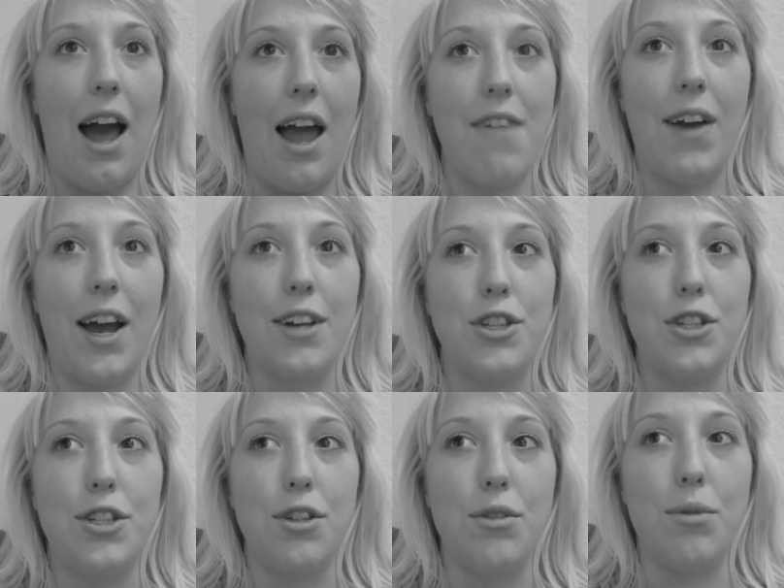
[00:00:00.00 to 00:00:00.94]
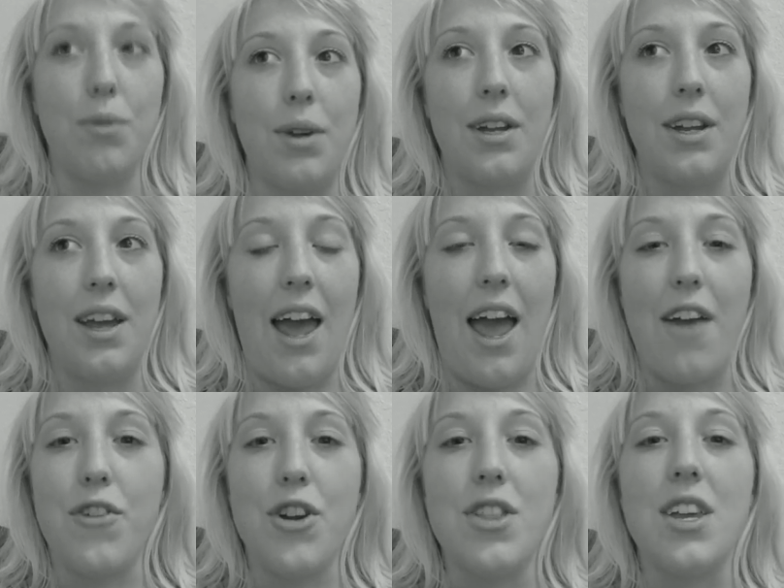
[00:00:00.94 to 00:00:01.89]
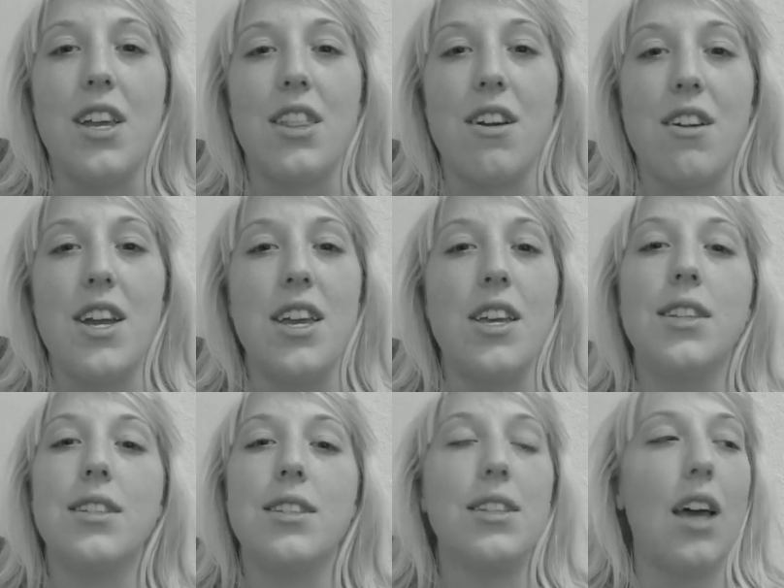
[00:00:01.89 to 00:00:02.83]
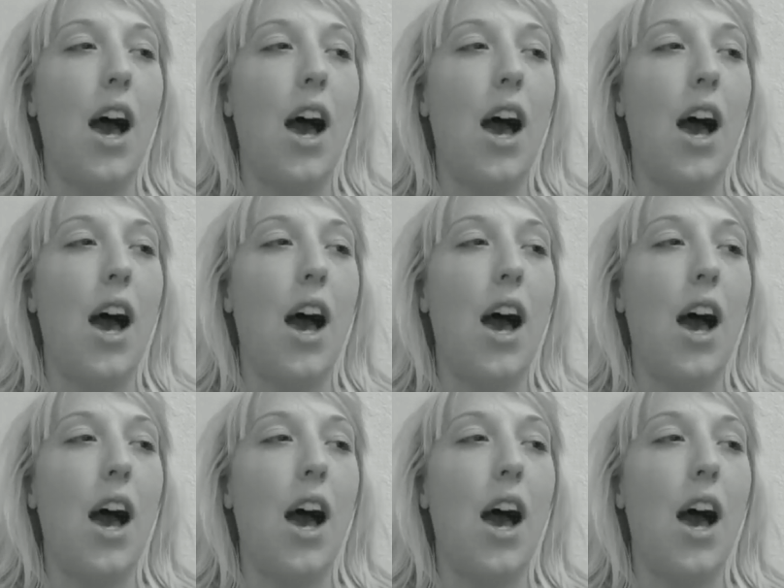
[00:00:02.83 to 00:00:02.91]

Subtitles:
I've had to do everything there is.